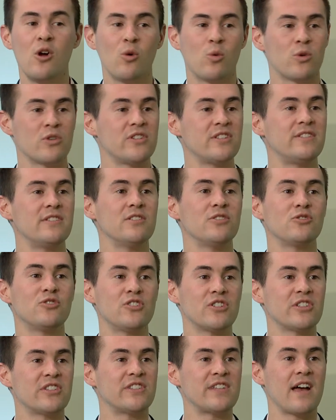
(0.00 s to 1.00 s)
we're still
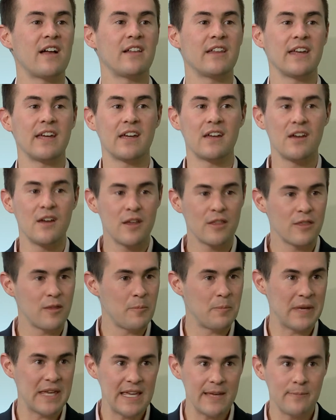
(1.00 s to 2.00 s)
just selling the
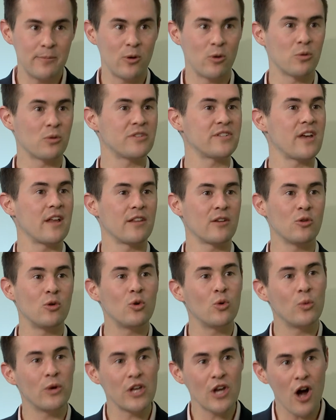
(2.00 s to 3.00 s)
people. We're selling who
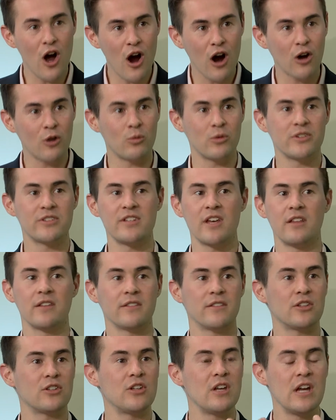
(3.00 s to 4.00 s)
we are. We're
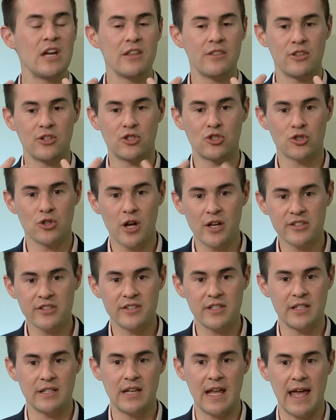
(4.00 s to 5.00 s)
selling the
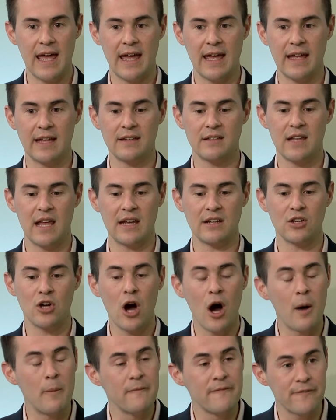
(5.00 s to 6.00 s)
trust and
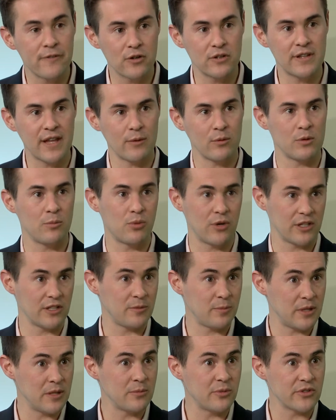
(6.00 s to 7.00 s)
comfort that we bring to
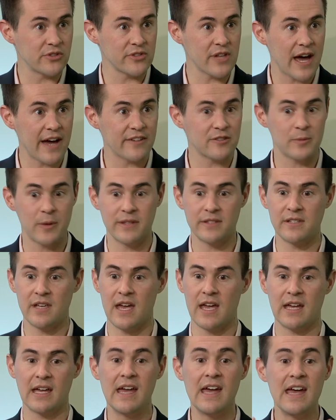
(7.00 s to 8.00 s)
people's lives by
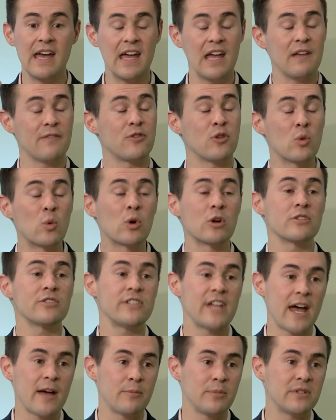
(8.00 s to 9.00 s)
saying, if the
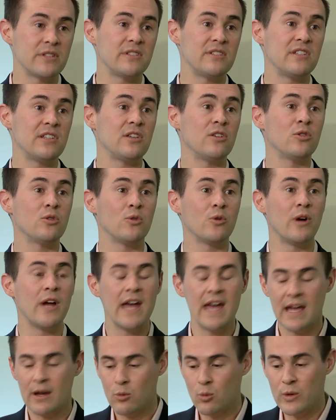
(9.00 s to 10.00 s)
worst happens to you,
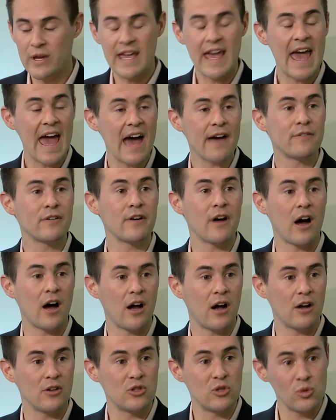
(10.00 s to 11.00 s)
we have
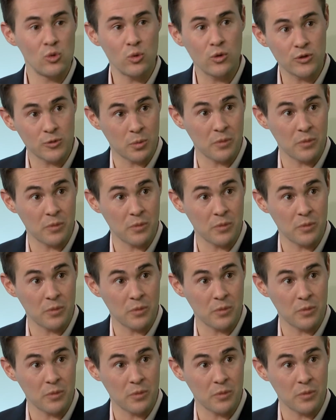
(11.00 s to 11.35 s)
a tool to